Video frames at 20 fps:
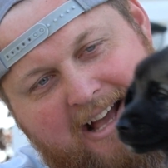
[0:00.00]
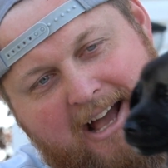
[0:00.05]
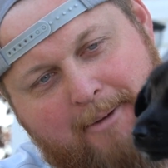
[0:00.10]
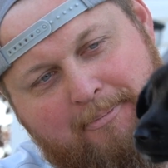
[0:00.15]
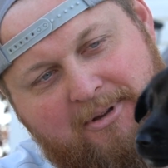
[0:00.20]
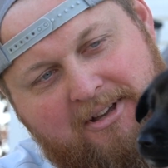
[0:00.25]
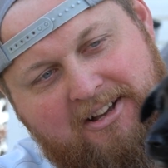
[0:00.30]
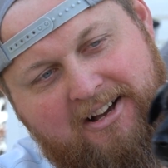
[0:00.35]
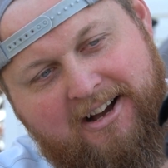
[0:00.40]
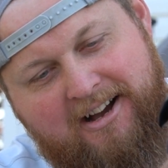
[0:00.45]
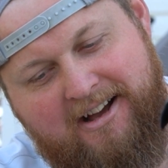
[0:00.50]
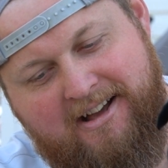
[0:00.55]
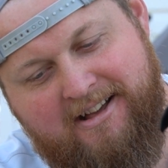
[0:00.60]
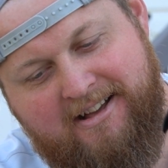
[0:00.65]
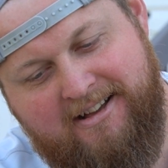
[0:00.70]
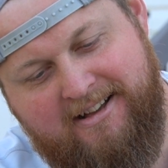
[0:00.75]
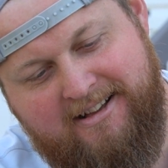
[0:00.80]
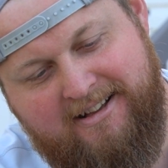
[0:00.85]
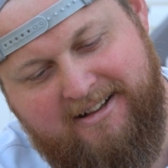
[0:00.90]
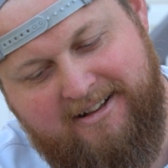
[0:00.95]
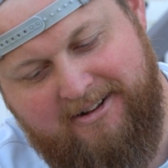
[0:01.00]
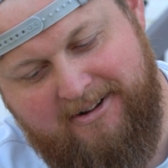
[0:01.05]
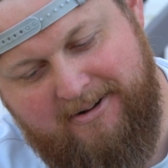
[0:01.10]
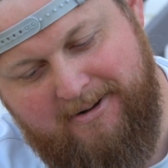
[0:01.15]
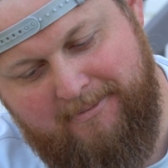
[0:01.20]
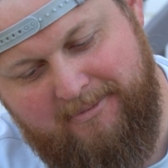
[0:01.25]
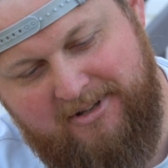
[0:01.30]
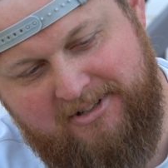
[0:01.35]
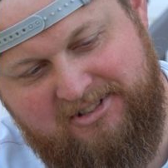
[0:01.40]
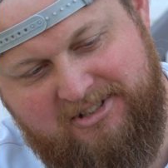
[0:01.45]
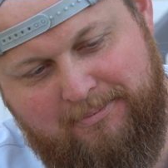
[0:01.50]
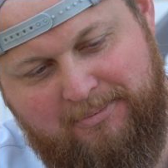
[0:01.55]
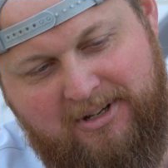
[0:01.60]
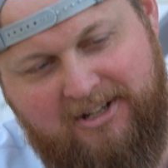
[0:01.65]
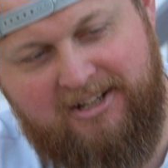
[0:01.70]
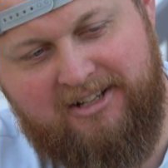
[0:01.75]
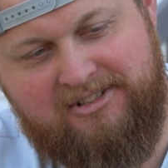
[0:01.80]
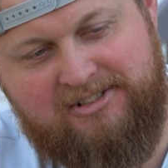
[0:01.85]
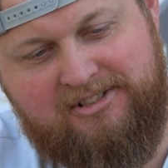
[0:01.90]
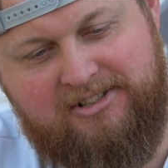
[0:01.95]
happy guy. He's the
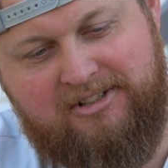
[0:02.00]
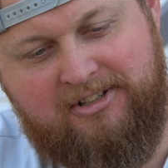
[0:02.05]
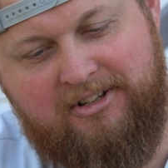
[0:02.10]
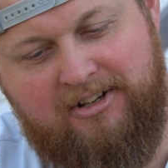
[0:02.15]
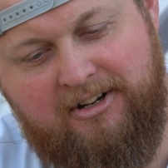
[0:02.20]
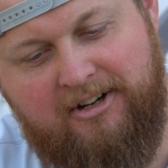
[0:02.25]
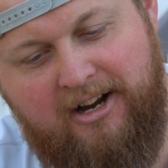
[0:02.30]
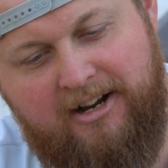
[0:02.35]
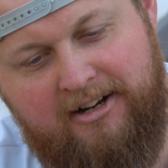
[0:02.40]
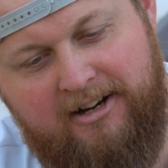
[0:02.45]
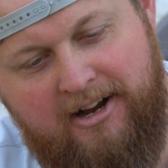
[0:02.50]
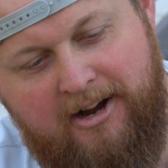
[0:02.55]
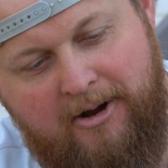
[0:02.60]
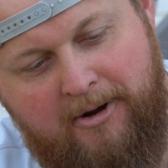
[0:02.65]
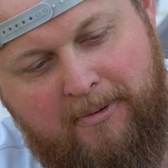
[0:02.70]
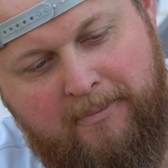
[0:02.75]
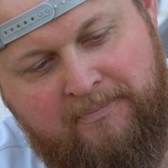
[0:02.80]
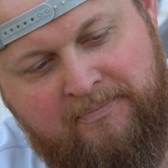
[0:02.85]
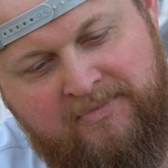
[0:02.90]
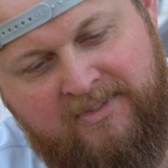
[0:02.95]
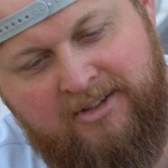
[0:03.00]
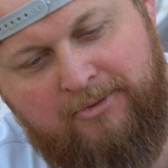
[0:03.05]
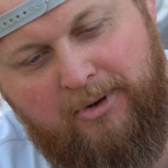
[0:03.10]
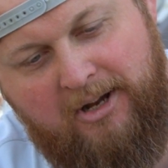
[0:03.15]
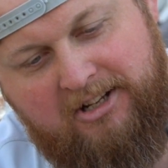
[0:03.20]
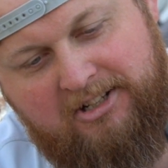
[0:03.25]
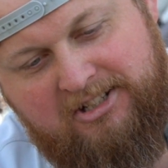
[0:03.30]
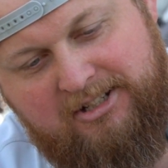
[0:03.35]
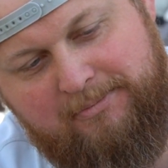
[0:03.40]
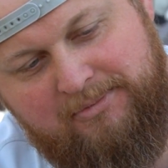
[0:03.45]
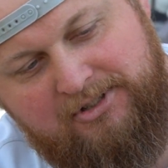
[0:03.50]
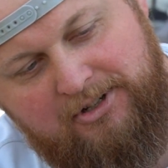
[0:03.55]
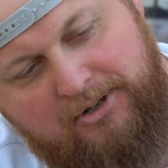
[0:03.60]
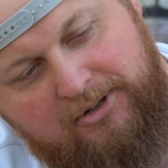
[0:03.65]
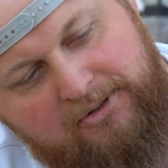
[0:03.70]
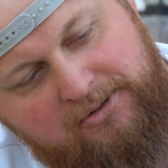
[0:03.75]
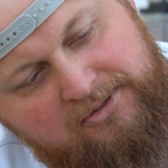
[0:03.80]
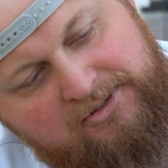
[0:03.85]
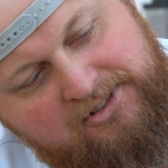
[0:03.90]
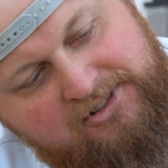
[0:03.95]
biggest right now. White tip
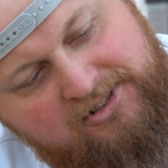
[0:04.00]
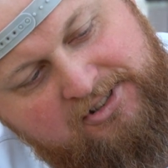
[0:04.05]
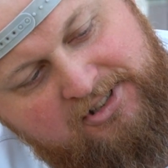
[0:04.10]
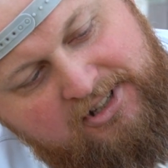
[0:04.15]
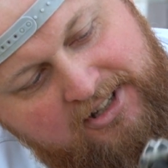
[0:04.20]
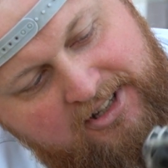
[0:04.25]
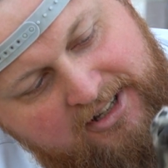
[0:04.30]
toes,